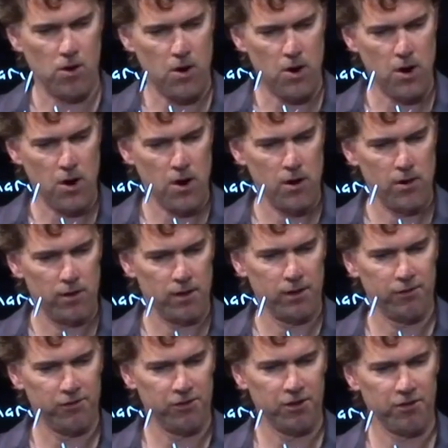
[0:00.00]
r
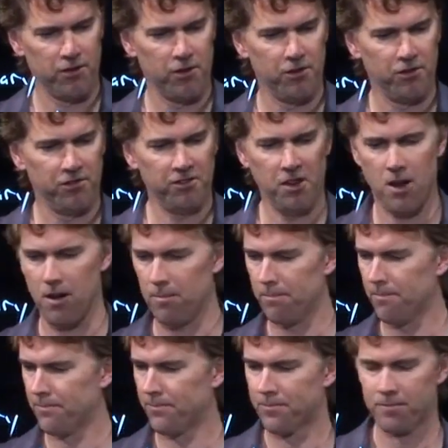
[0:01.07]
is just the
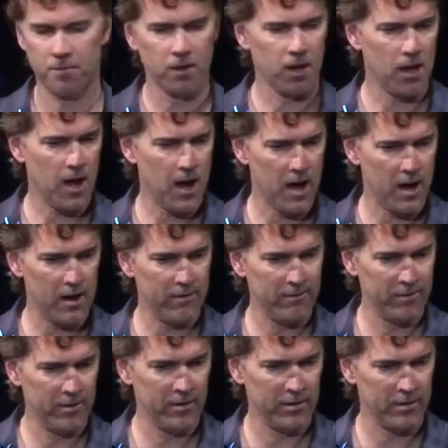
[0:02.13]
sum
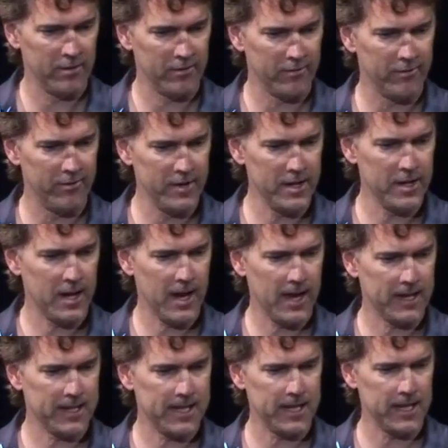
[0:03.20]
of v
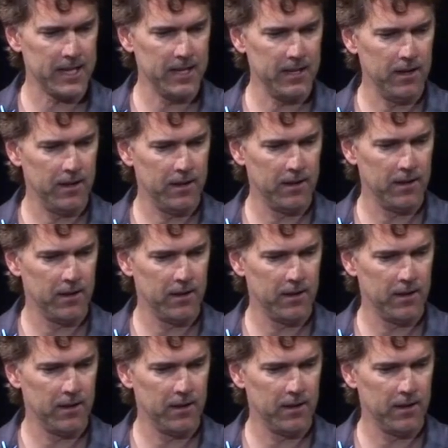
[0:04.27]
naught t